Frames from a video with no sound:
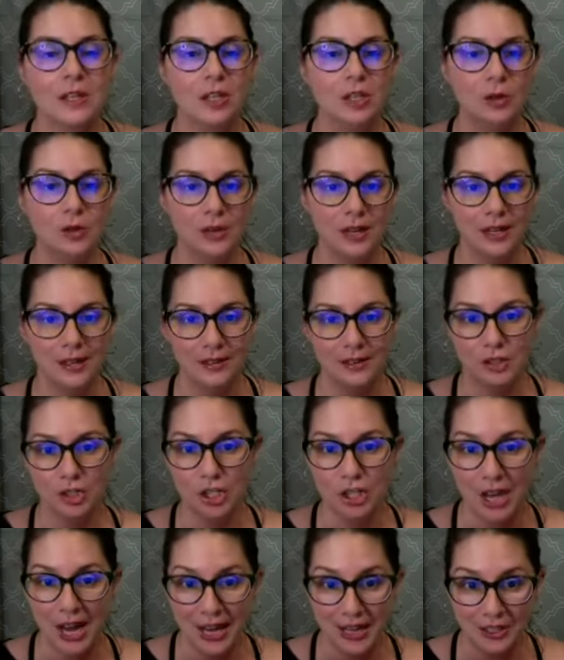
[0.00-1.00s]
You can
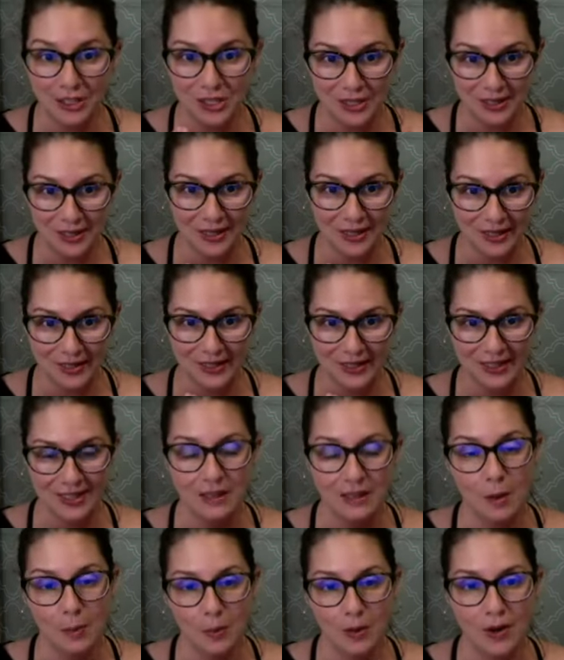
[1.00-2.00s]
change the
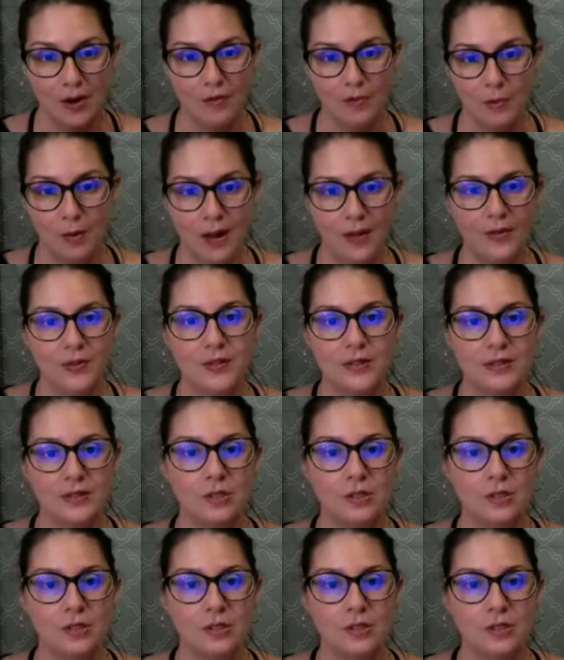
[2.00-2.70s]
number of months